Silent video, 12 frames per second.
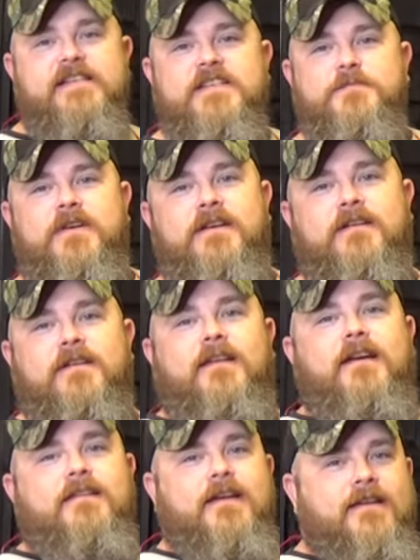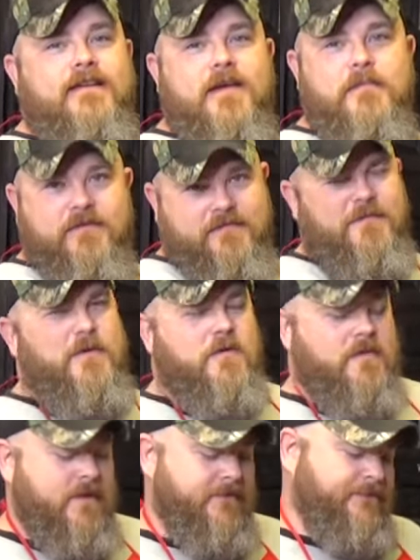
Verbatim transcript: she's been hearing a lot lately, I mean from the ornament.